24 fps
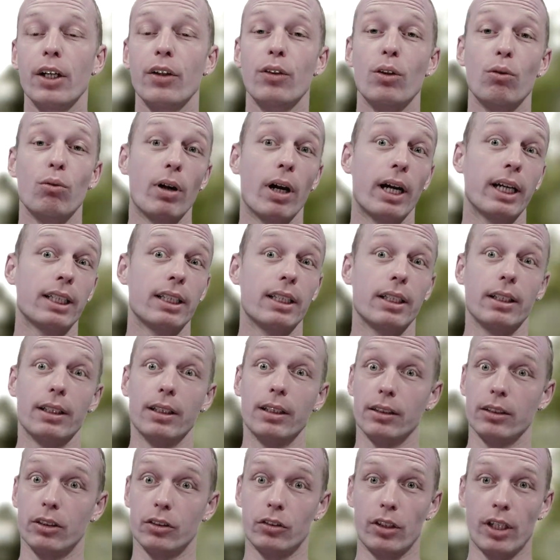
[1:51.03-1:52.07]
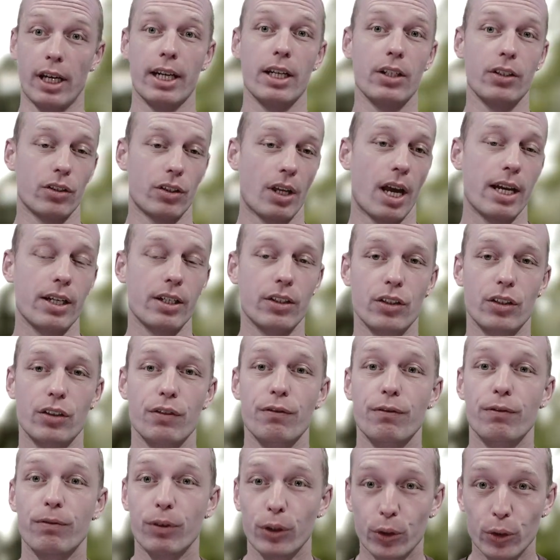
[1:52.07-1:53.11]
The right tire size
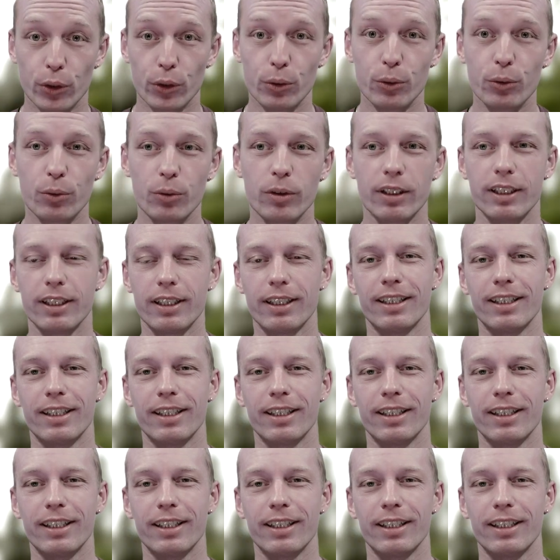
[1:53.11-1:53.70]
for you